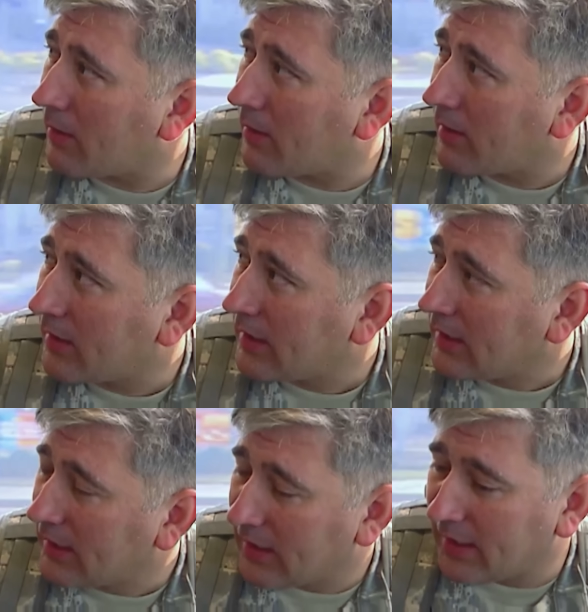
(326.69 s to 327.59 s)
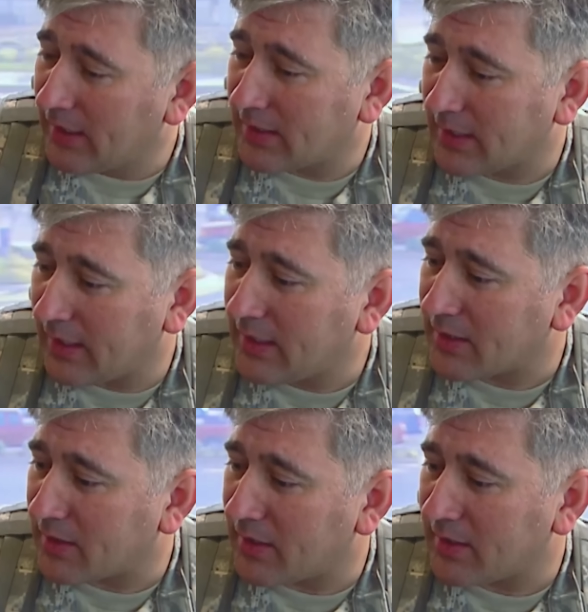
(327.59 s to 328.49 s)
for me to be able to be with my
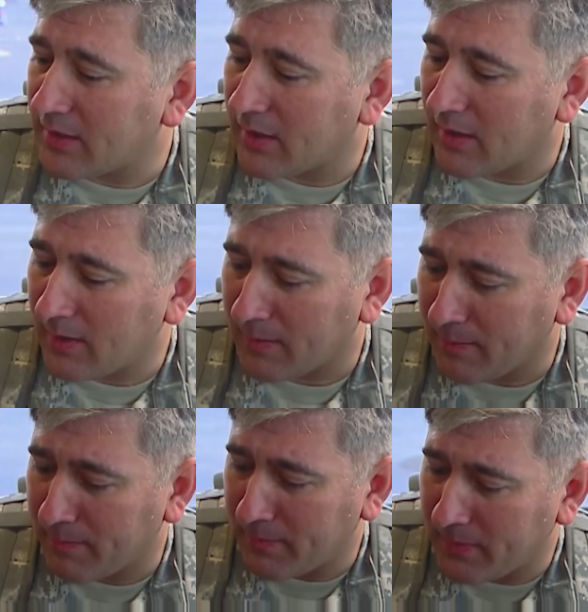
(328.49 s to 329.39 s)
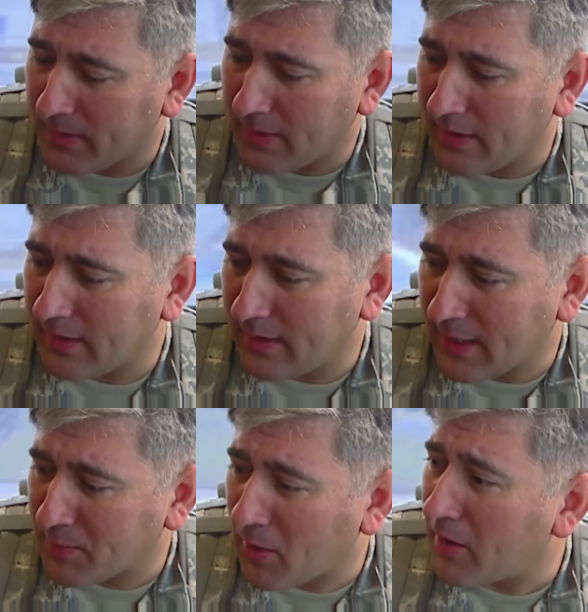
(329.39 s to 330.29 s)
family, and I'm
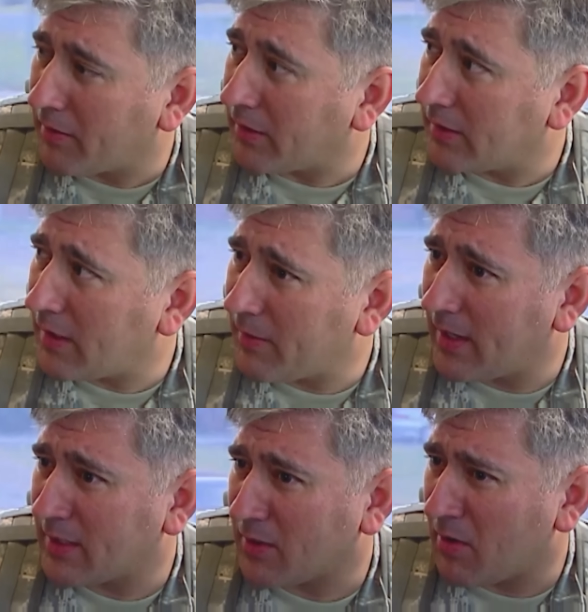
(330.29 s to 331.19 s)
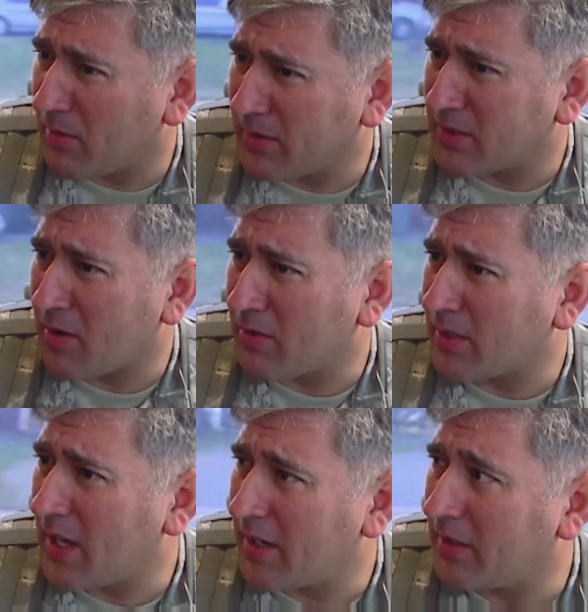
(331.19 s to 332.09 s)
grateful that I was able to come
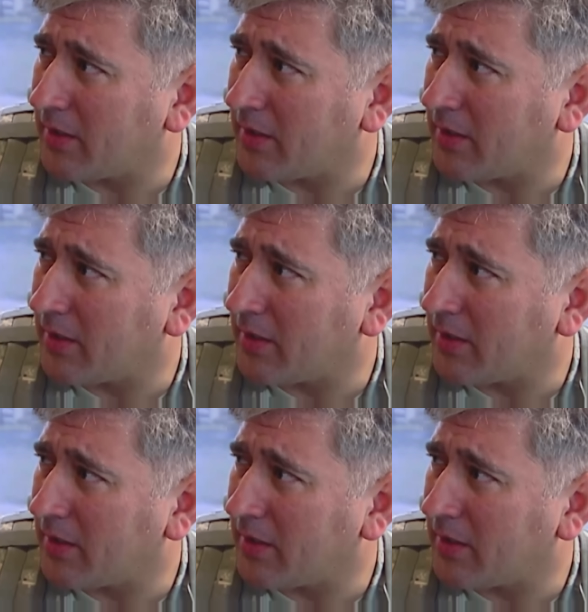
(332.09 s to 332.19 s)
home.